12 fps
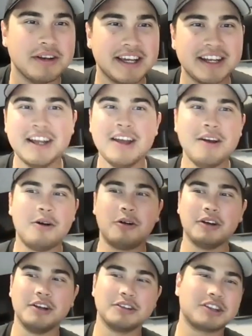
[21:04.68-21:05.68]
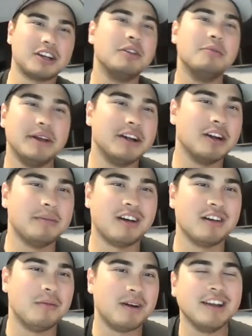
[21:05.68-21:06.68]
it. Or, start with a bigger
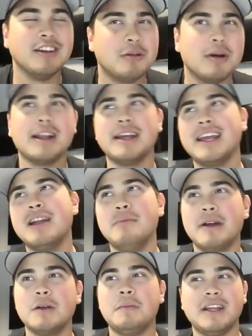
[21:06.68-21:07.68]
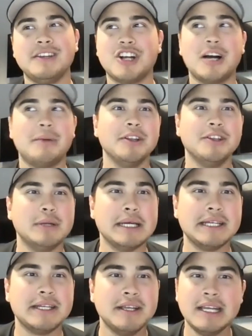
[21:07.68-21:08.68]
amount of money, or when I get a better paying job, I'll do
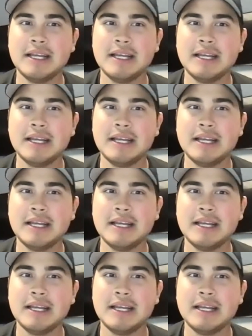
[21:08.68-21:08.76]
it.